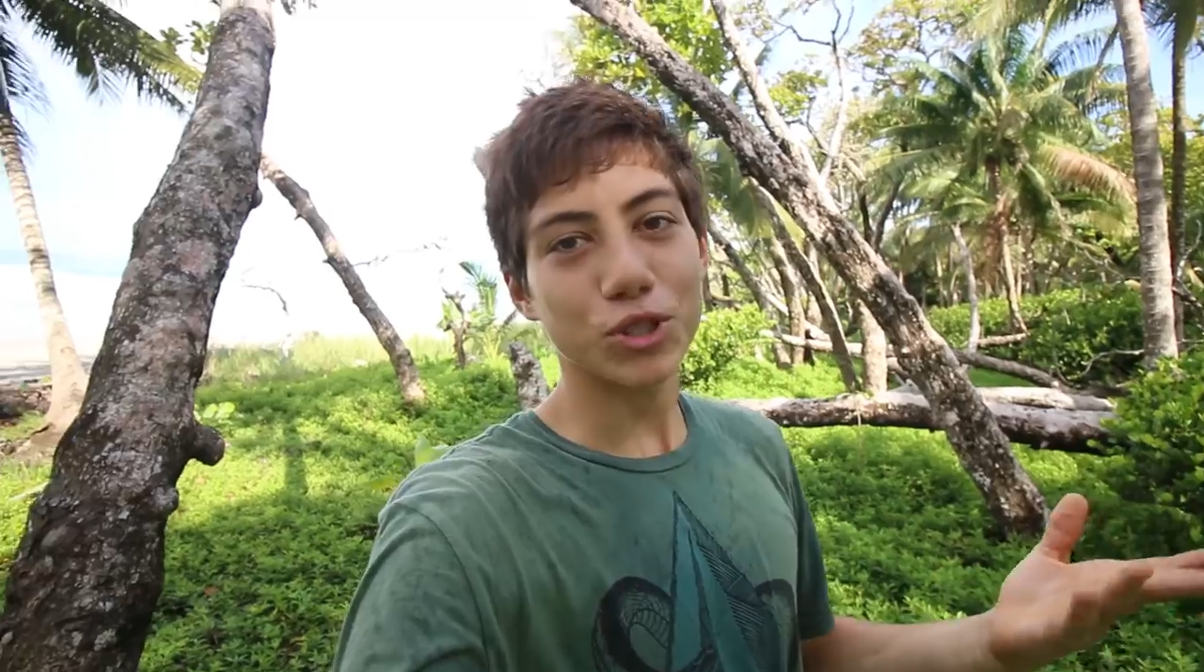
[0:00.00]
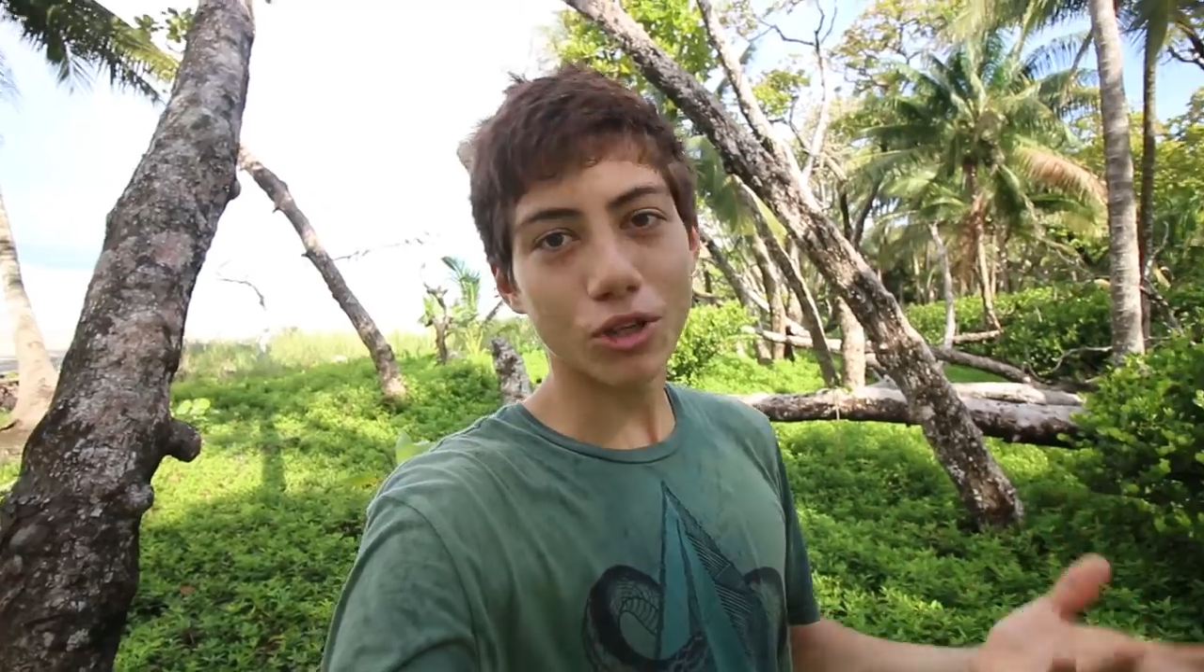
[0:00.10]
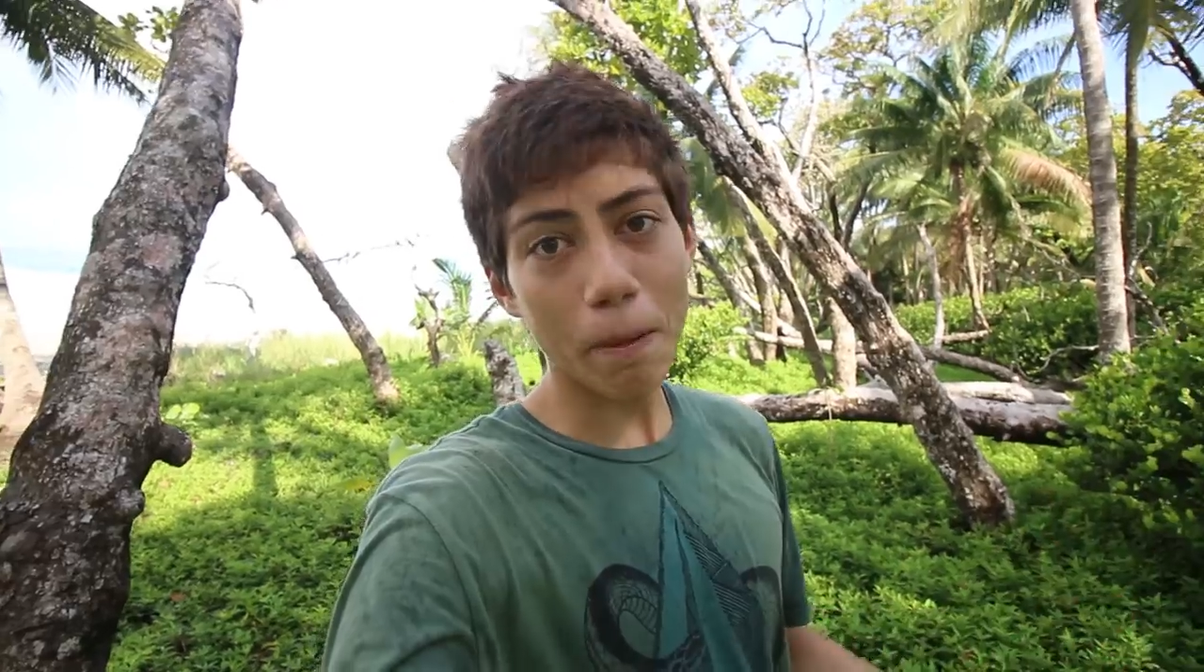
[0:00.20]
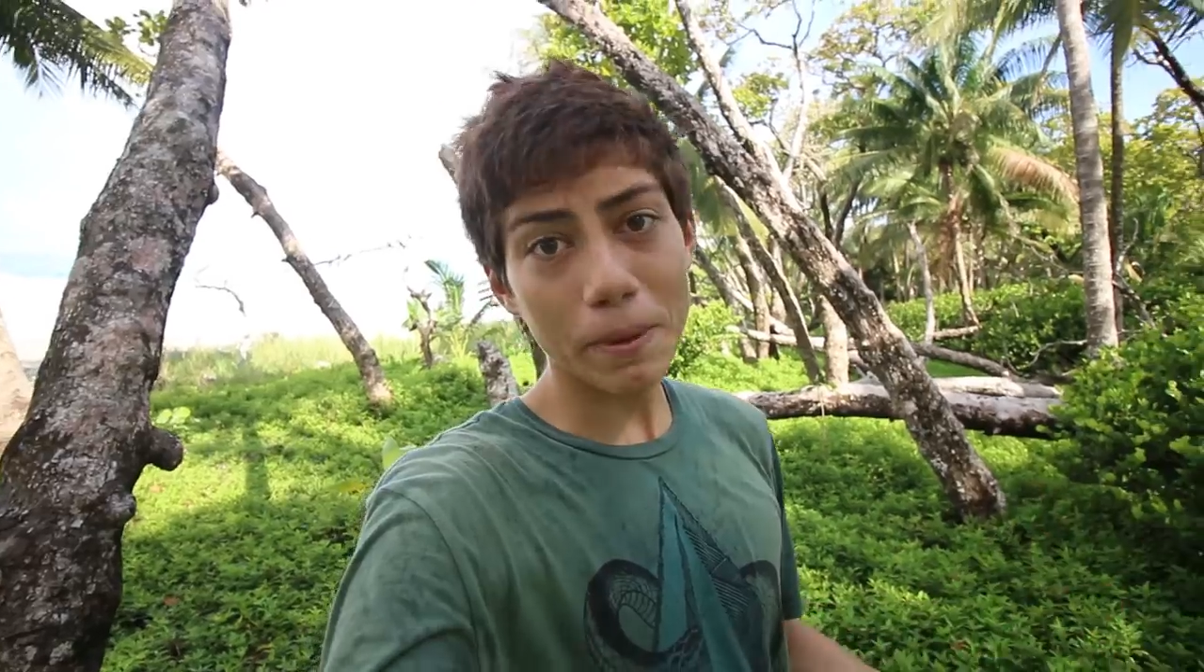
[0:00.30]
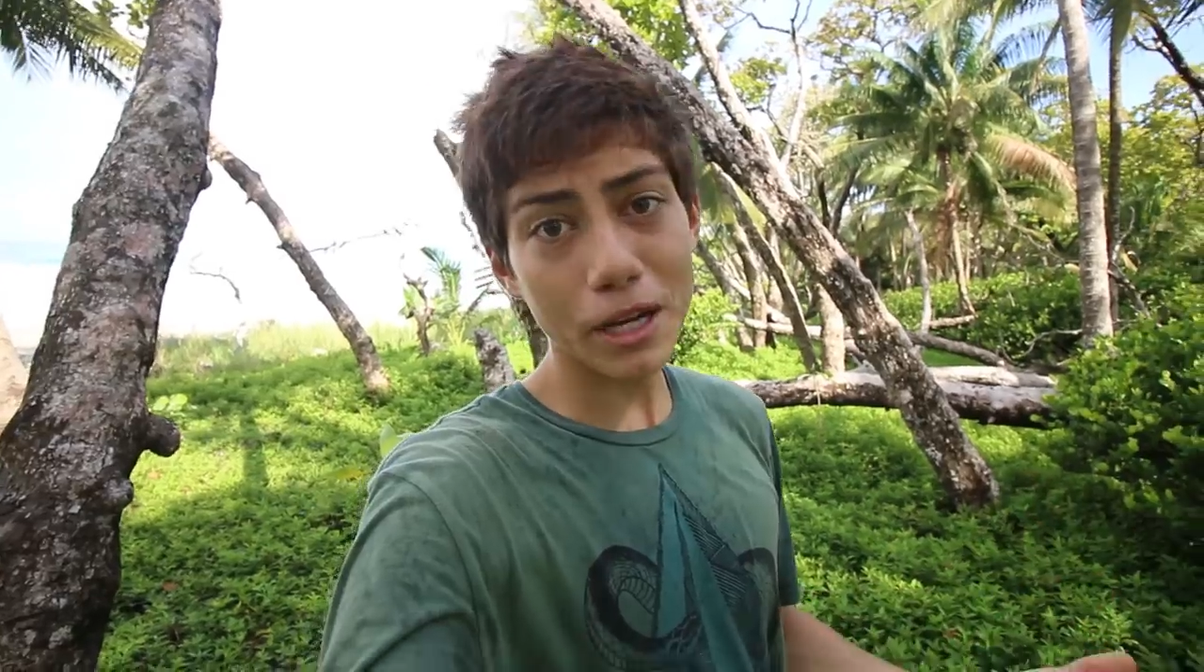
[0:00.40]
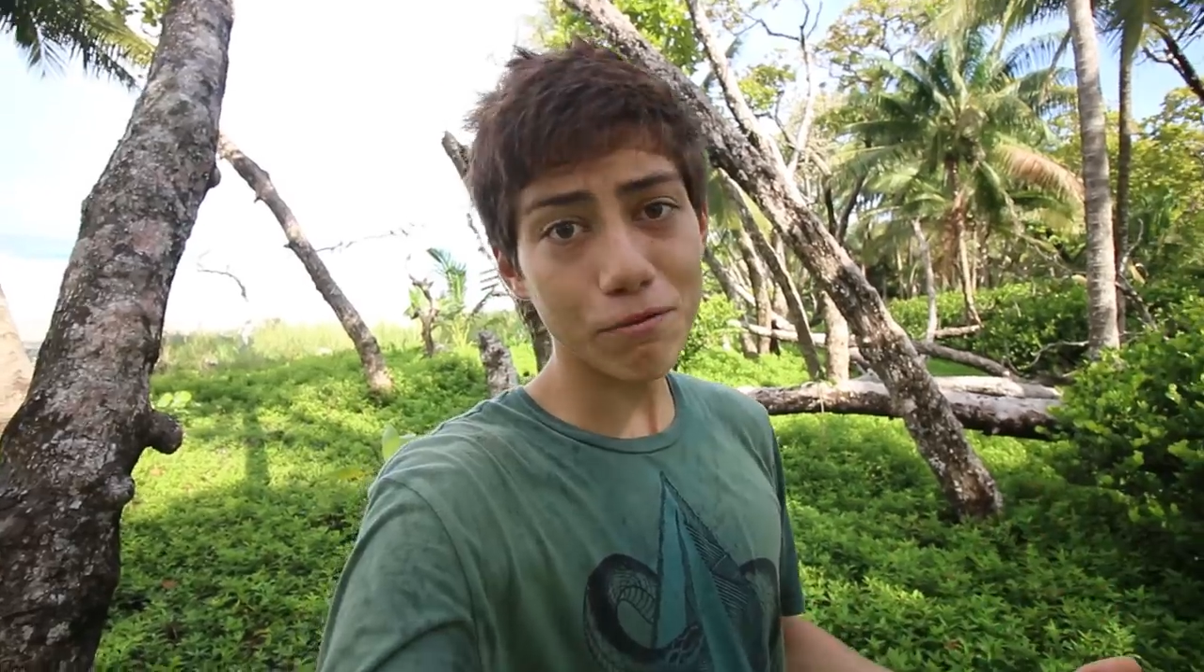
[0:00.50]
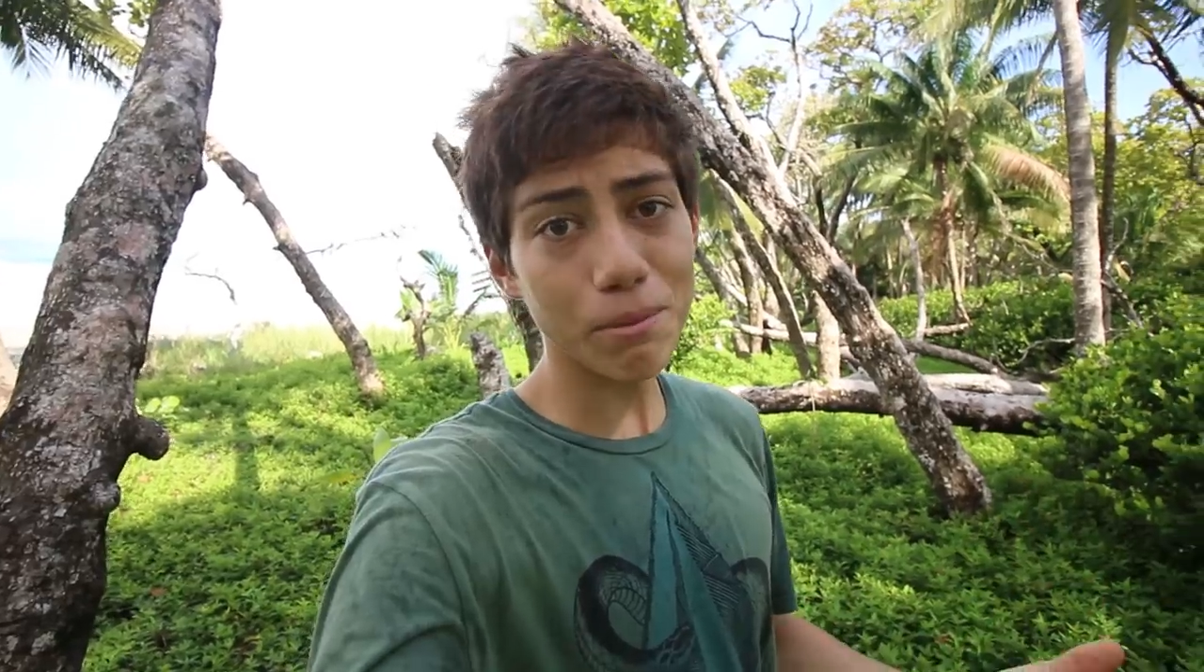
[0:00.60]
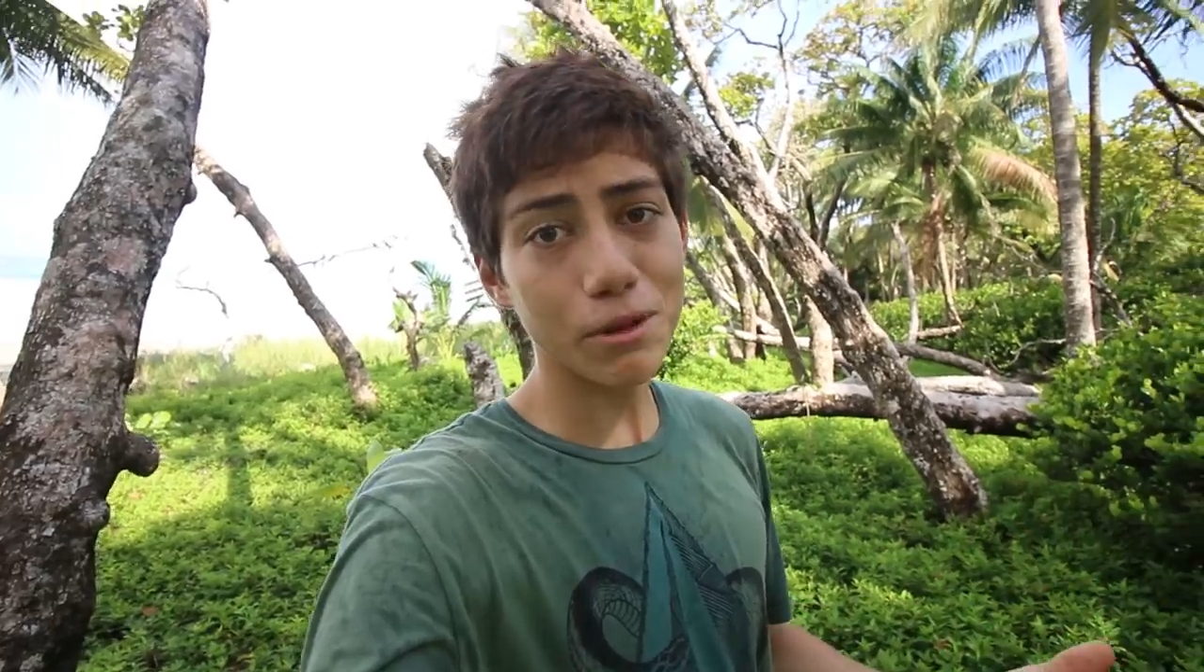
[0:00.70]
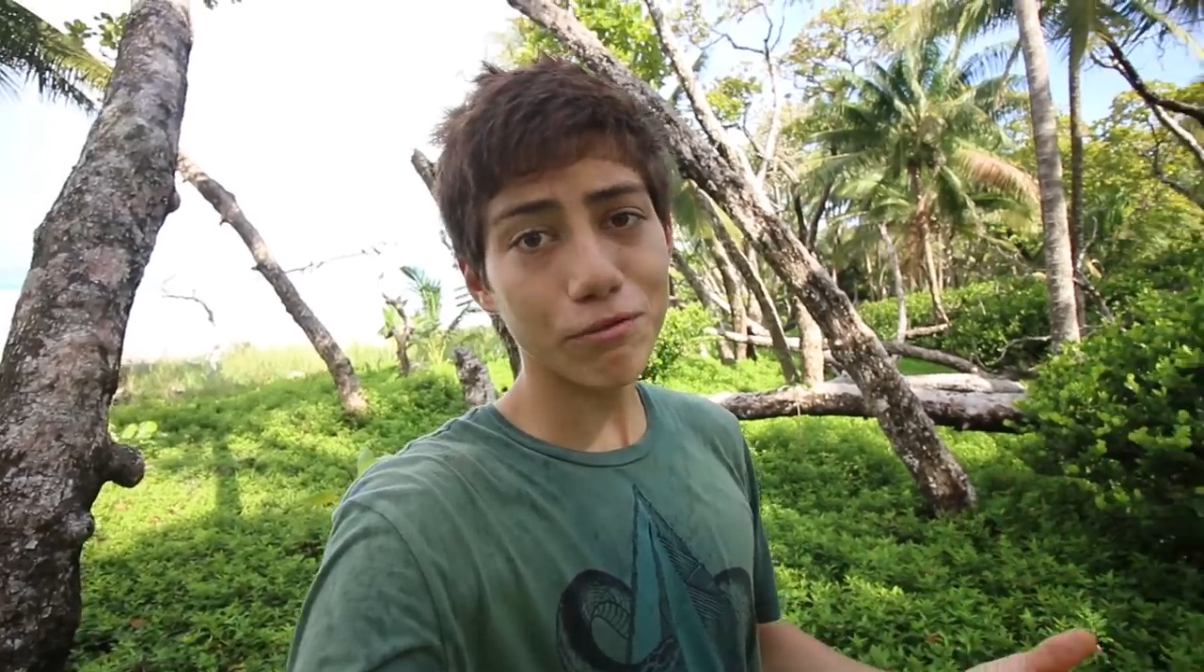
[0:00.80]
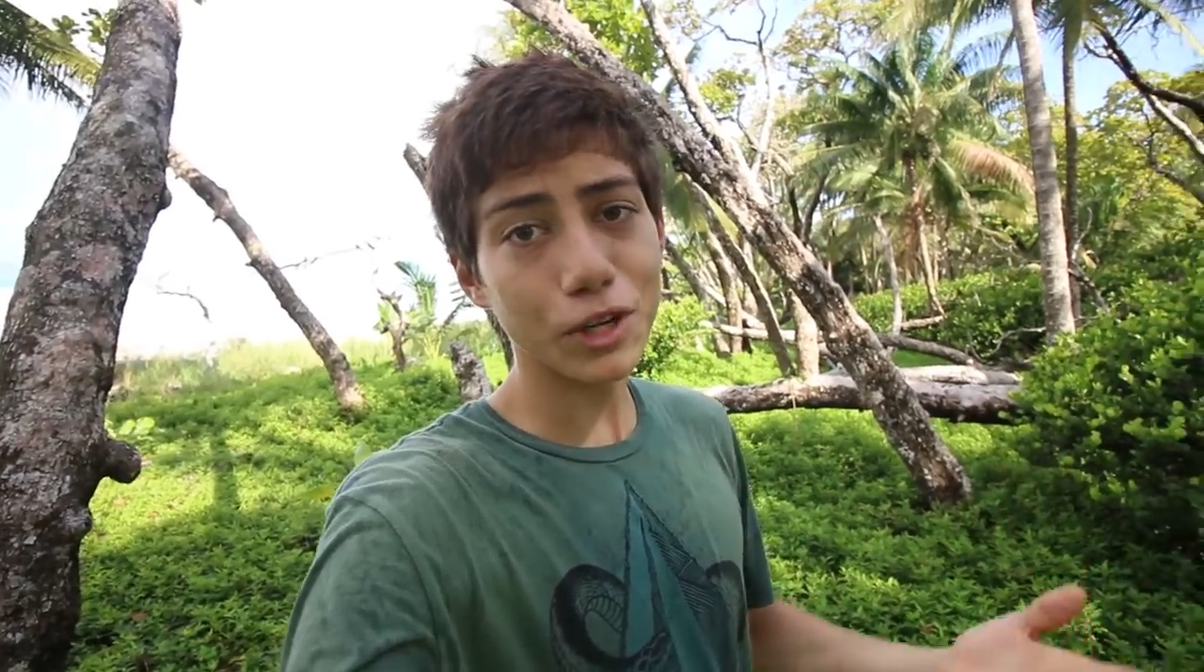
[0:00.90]
dropping in
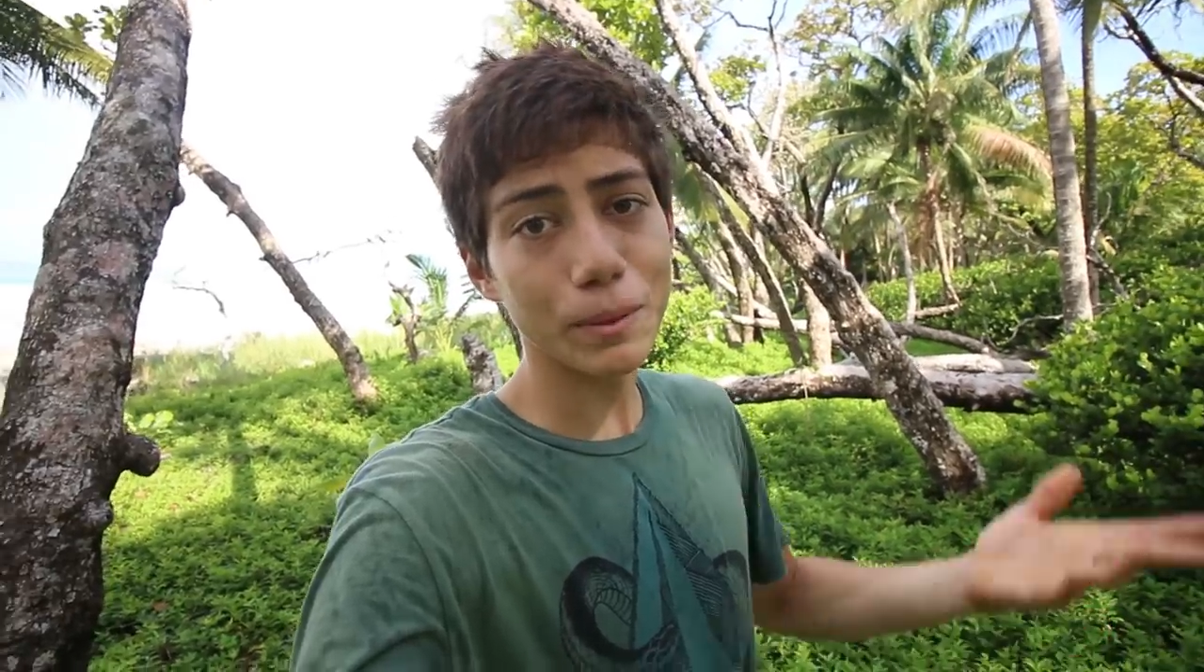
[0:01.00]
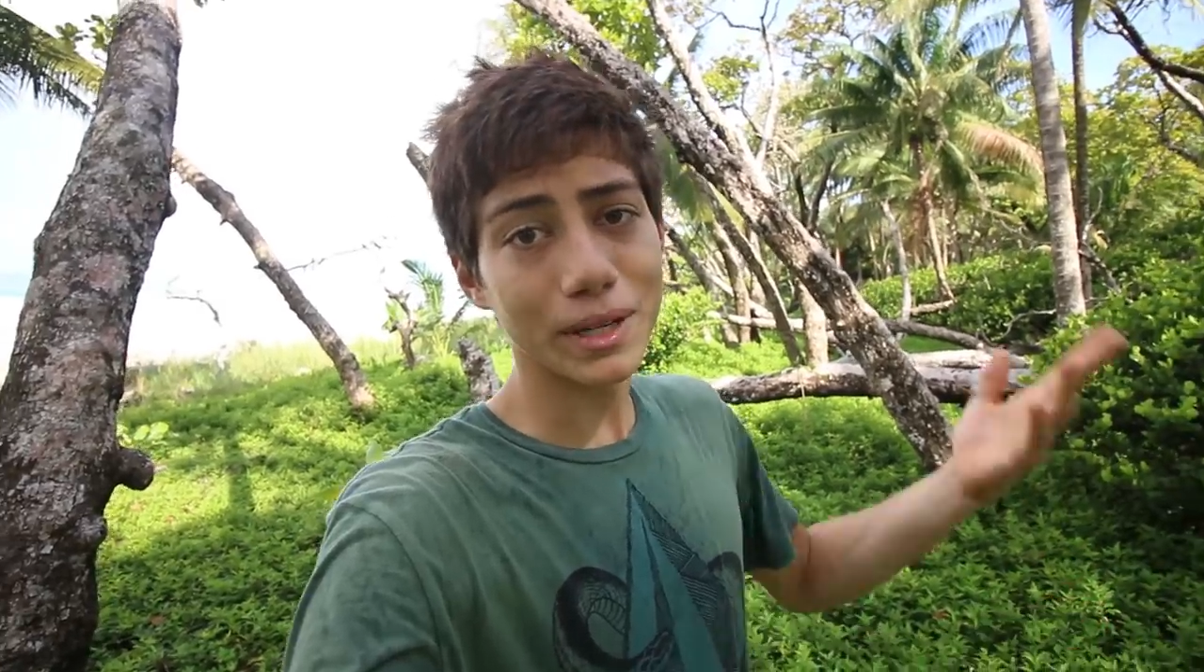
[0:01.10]
from the vert,